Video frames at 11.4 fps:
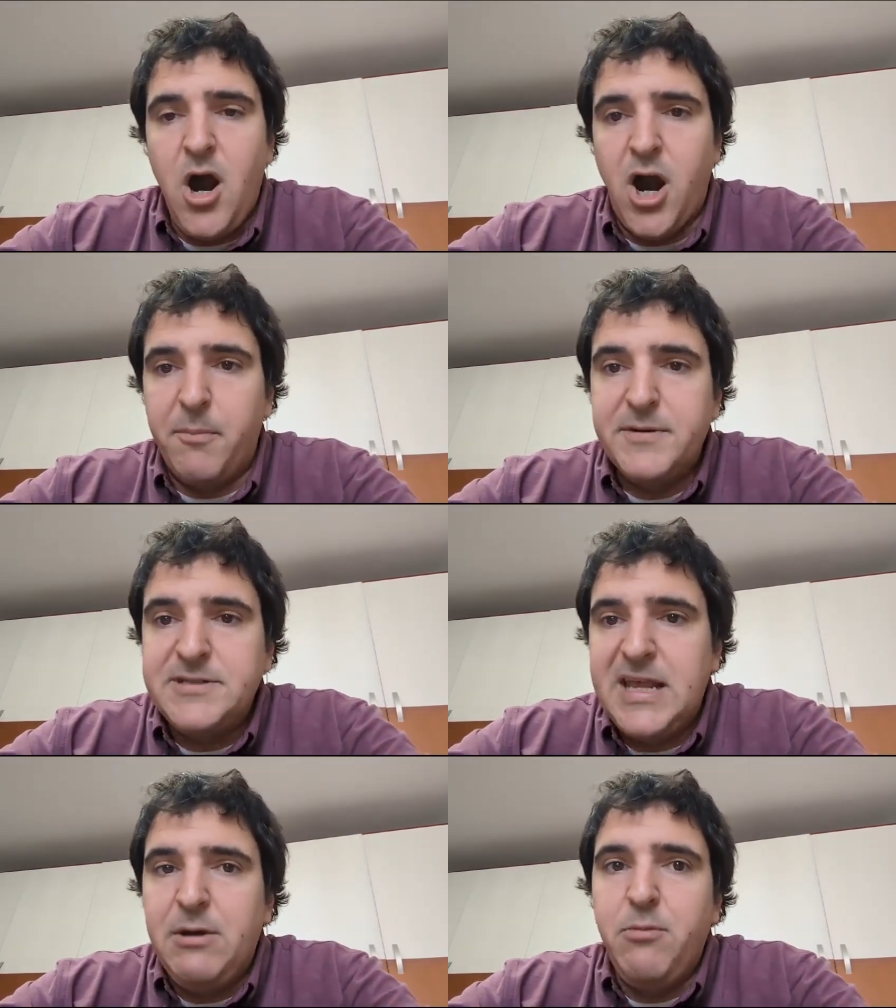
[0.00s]
are
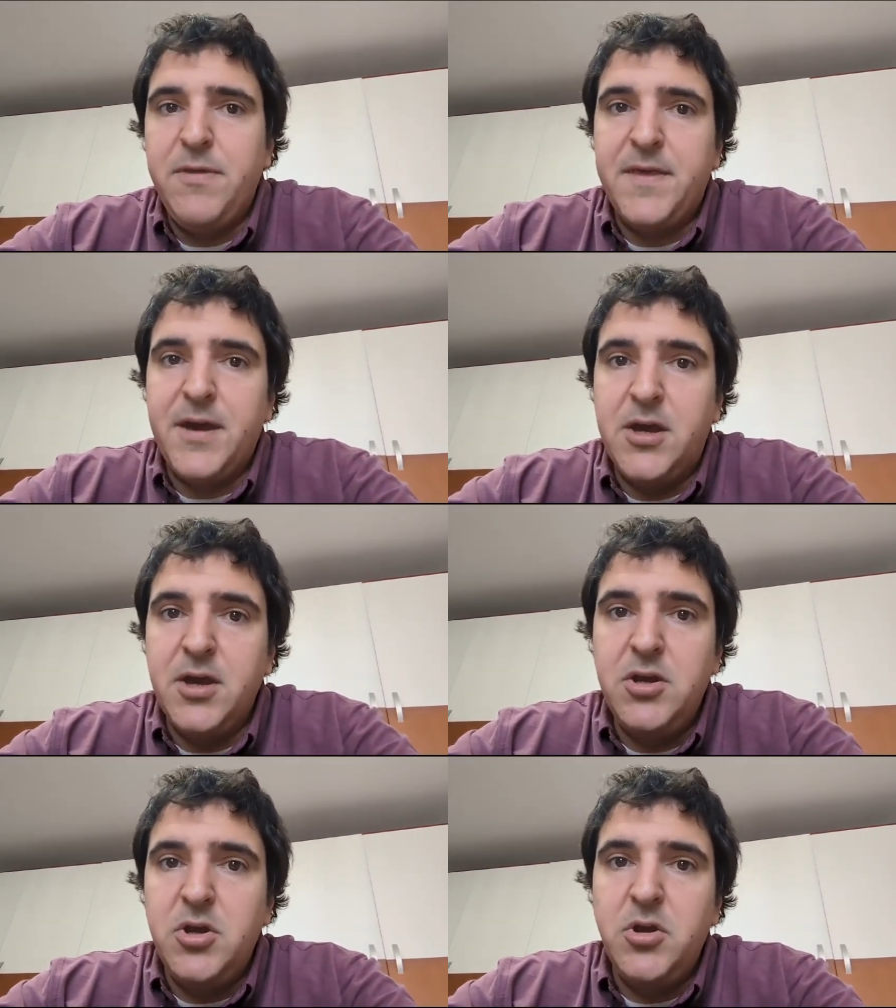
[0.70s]
presented with the
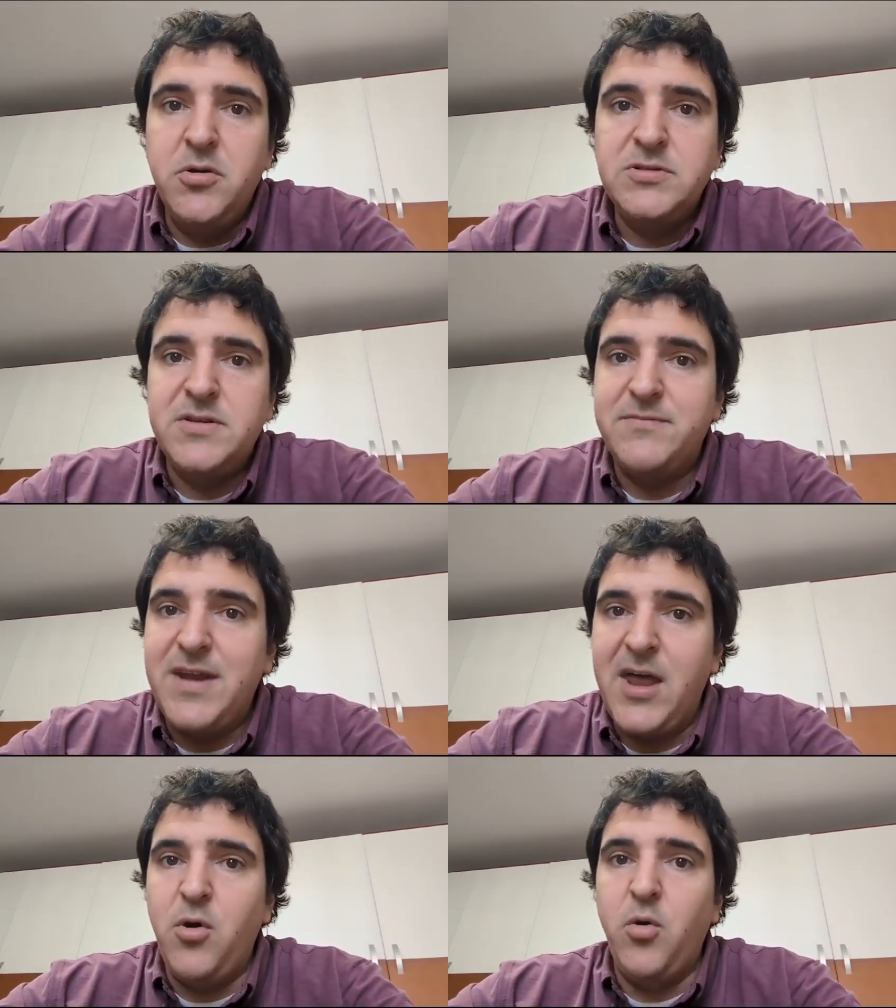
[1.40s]
good news of
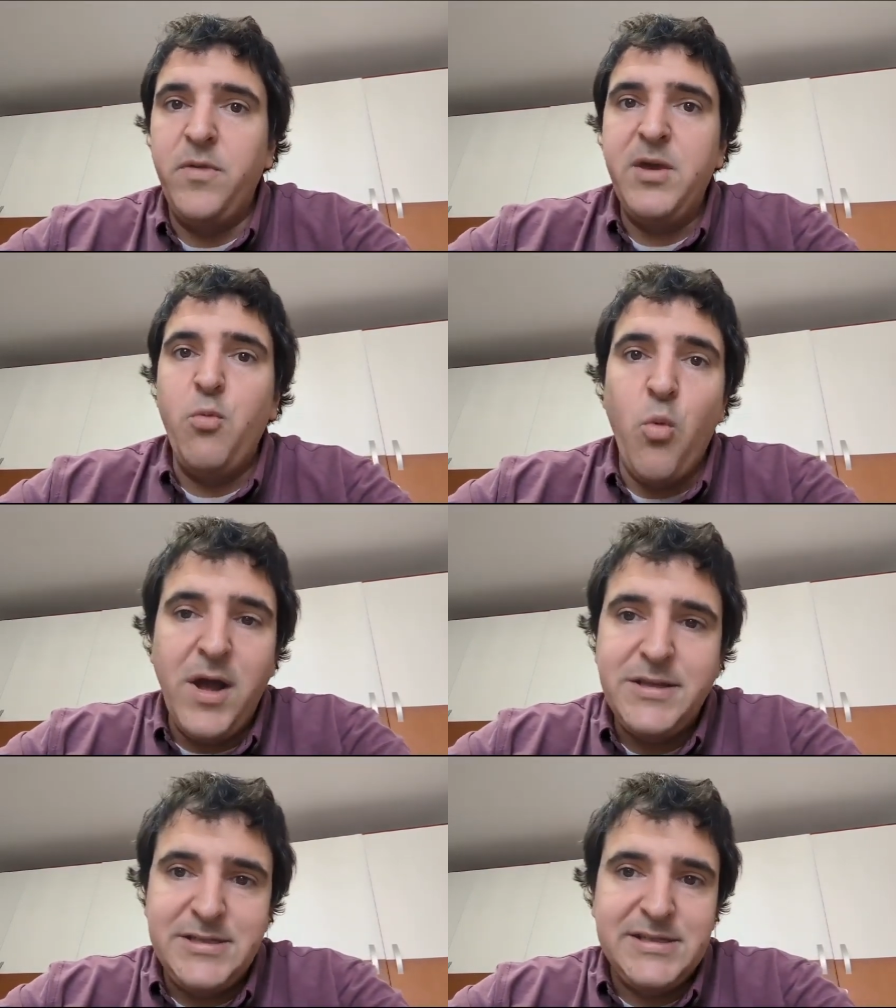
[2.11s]
not only
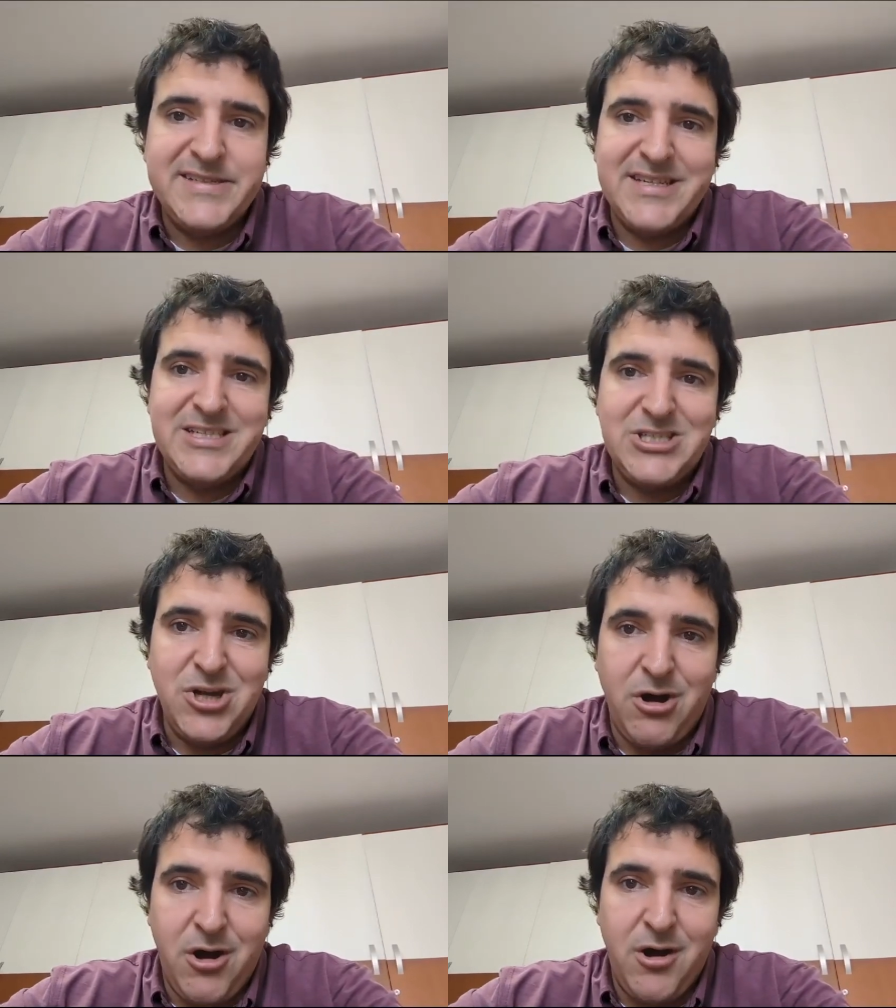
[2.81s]
what Jesus
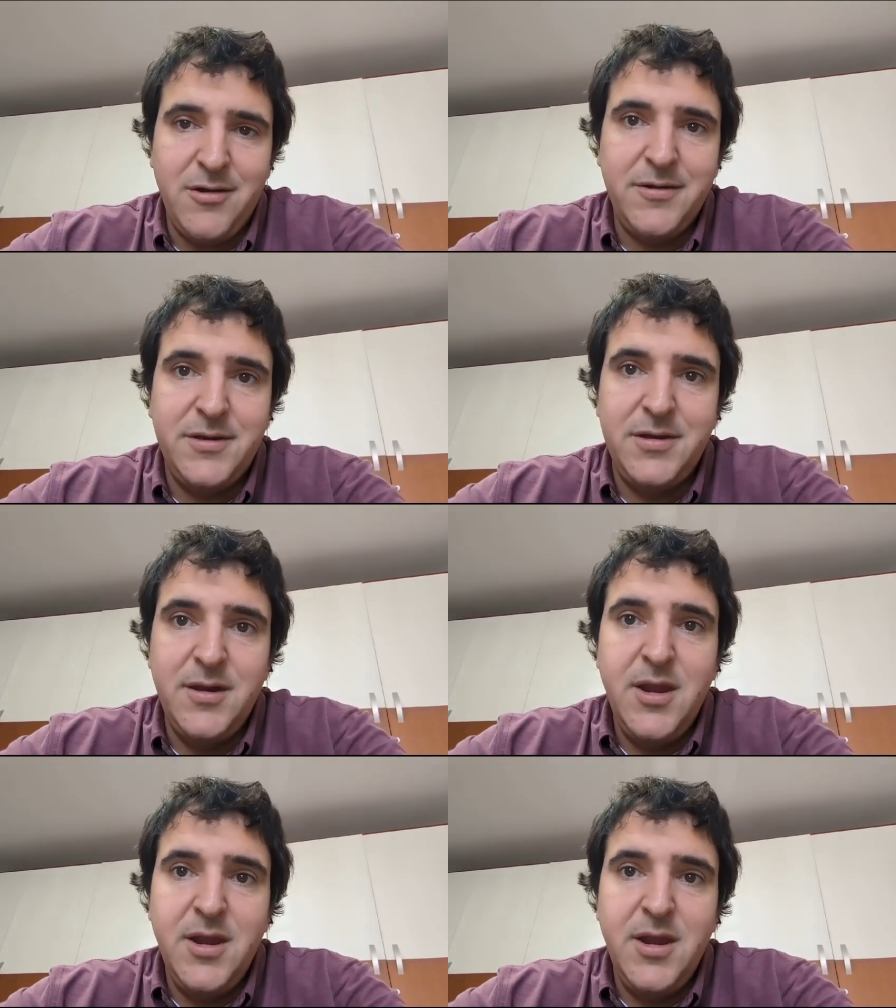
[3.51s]
taught,